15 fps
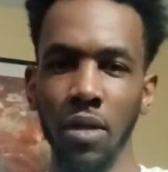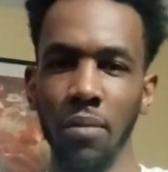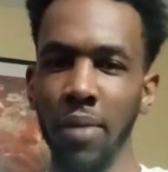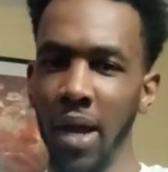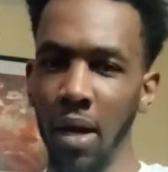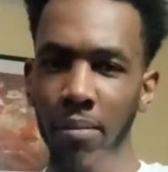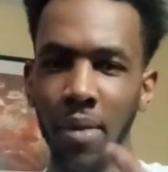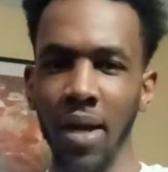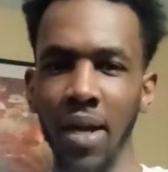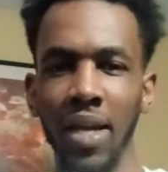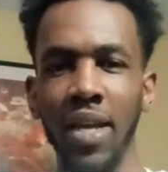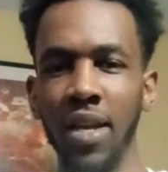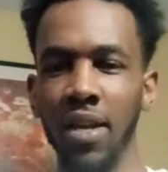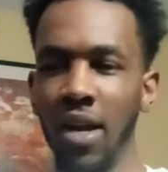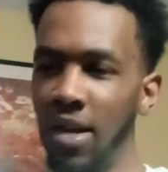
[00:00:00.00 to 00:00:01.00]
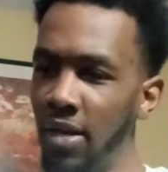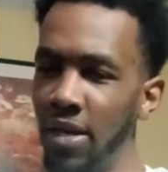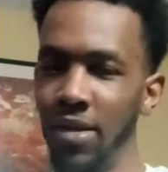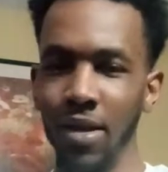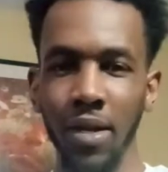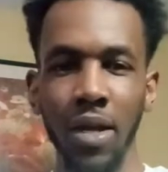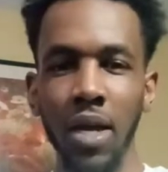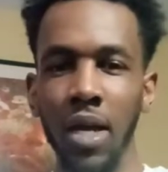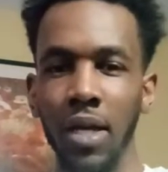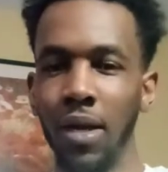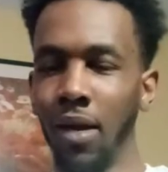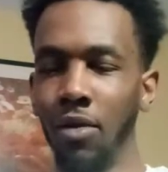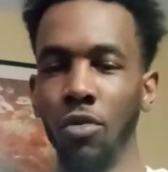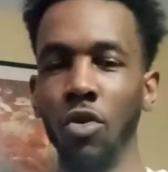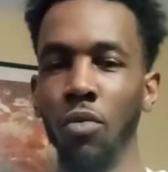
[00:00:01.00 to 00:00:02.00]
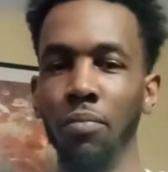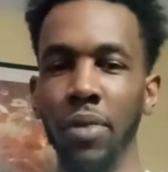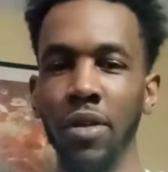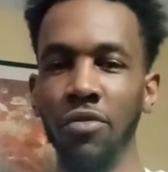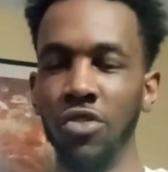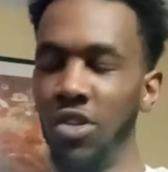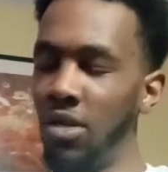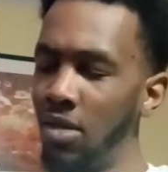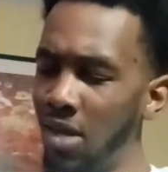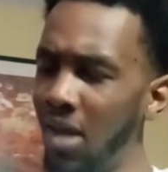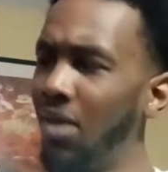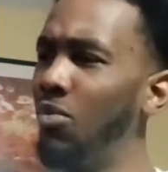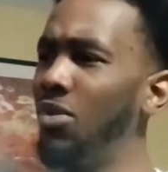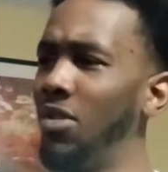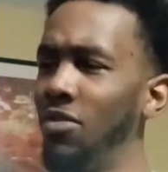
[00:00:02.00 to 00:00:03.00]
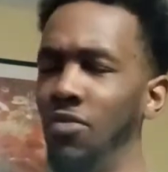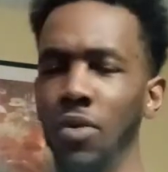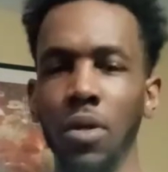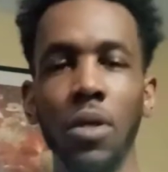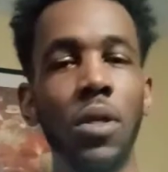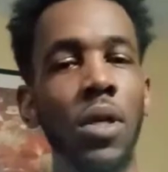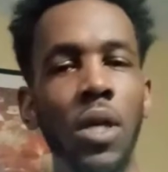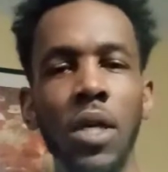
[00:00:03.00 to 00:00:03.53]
In the back of my head, not on no beef shit, like, what the fuck?